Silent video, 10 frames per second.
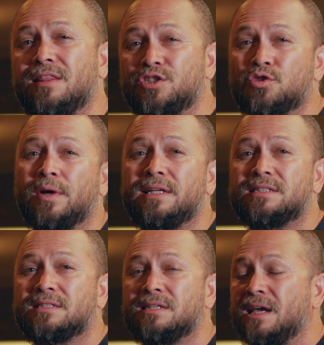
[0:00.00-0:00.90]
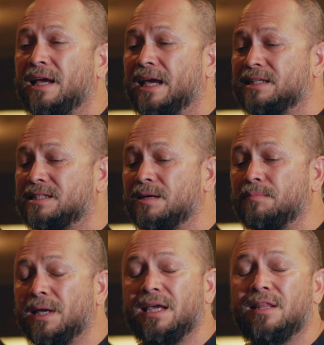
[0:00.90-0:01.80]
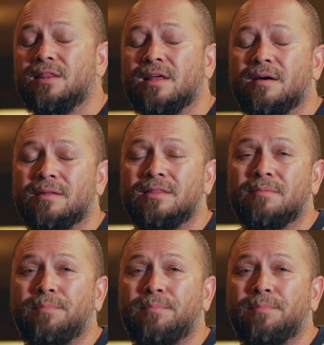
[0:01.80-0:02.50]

the joints. It's him in the